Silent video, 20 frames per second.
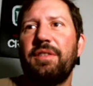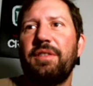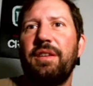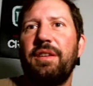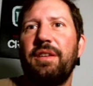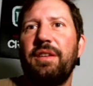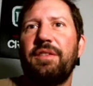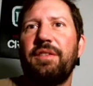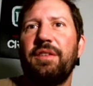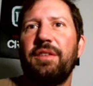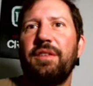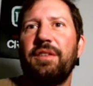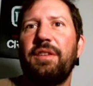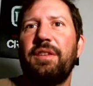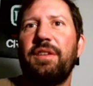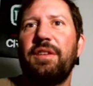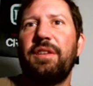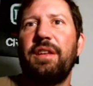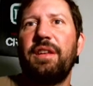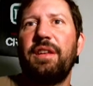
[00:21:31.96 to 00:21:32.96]
and so
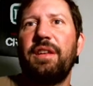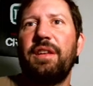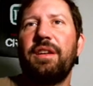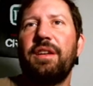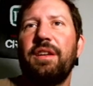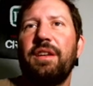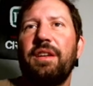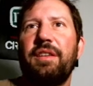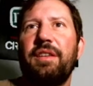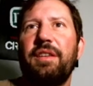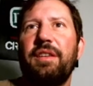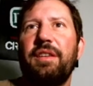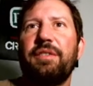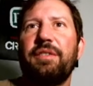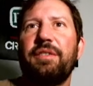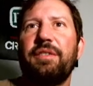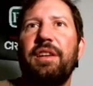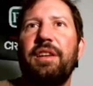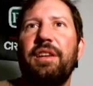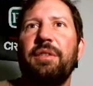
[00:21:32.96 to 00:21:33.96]
the content
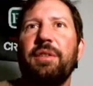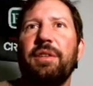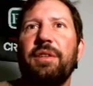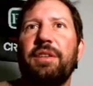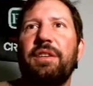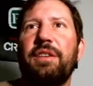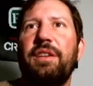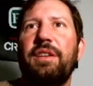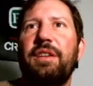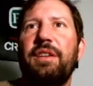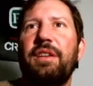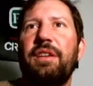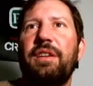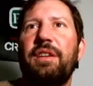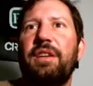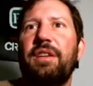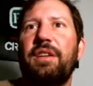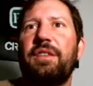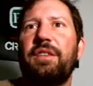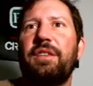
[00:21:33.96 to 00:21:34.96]
delivery network.
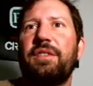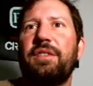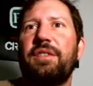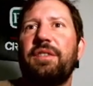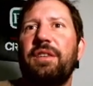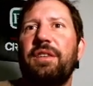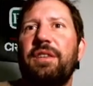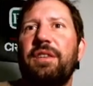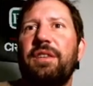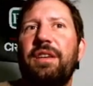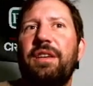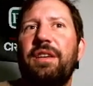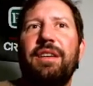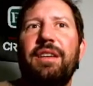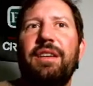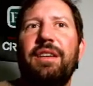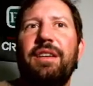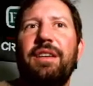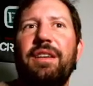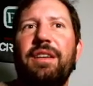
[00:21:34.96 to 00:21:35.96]
So
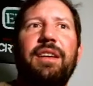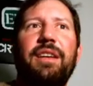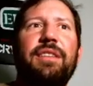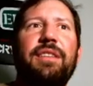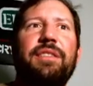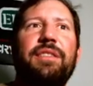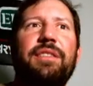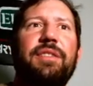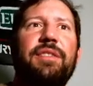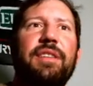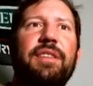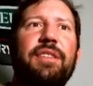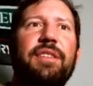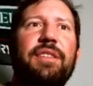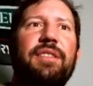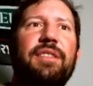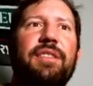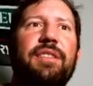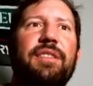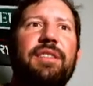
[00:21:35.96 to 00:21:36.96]
interesting
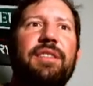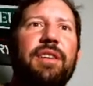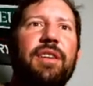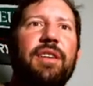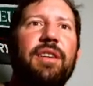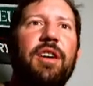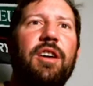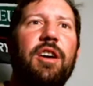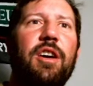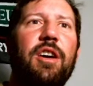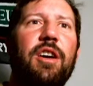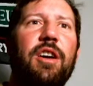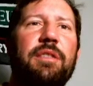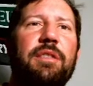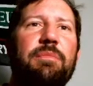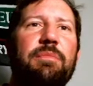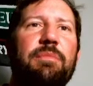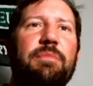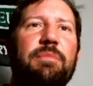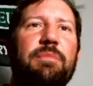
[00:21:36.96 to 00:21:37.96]
stuff here. A harmony of
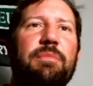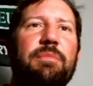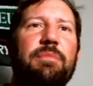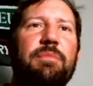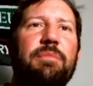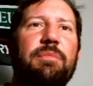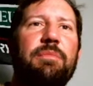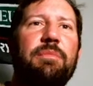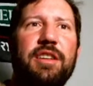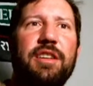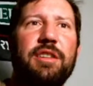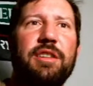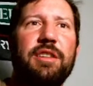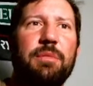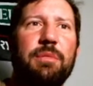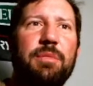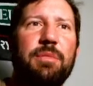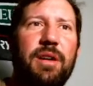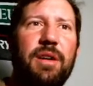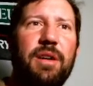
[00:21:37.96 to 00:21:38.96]
blockchain and tangible
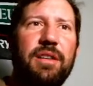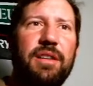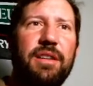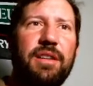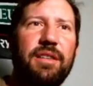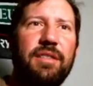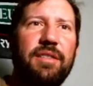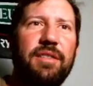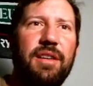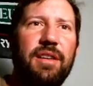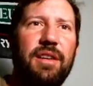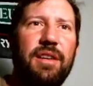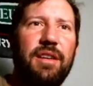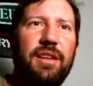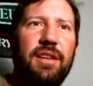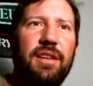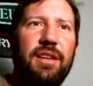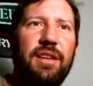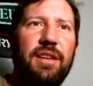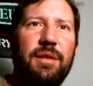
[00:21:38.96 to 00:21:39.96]
products.
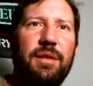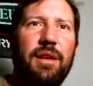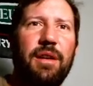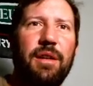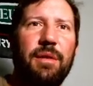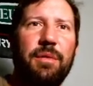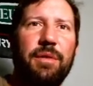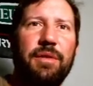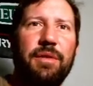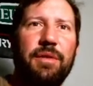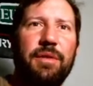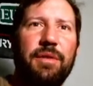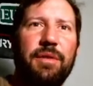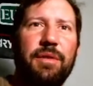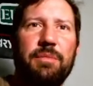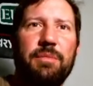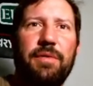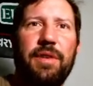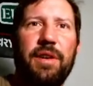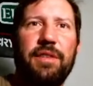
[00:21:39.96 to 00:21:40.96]
All-in-one solution
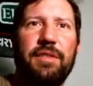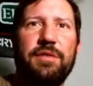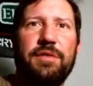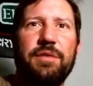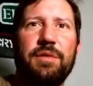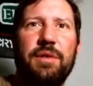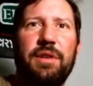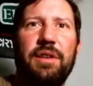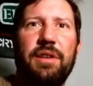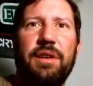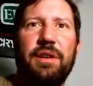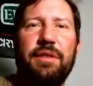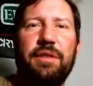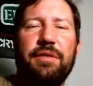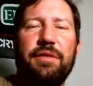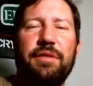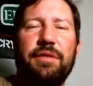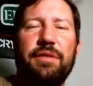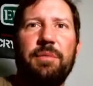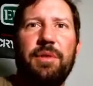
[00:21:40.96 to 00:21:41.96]
provides true internet
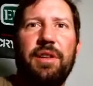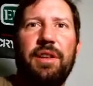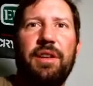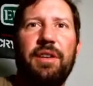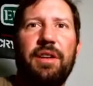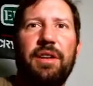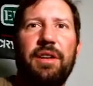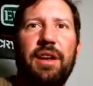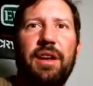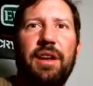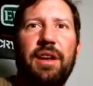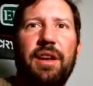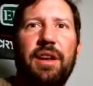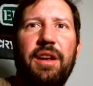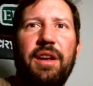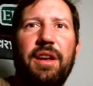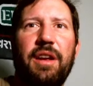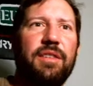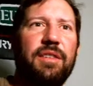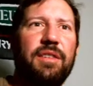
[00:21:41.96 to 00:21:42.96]
freedom with enhanced
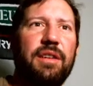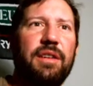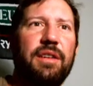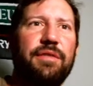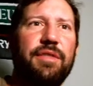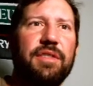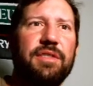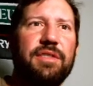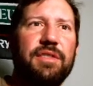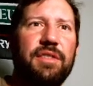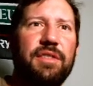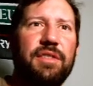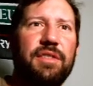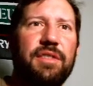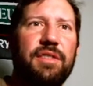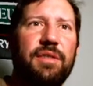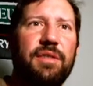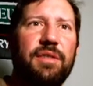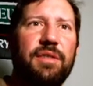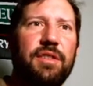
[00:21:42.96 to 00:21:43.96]
security and frictionless
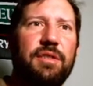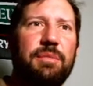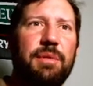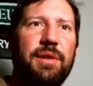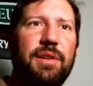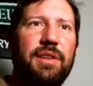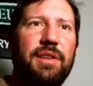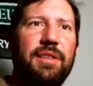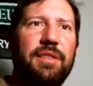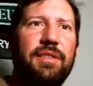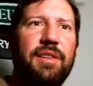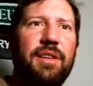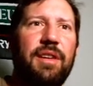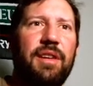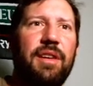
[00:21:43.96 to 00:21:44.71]
user experience.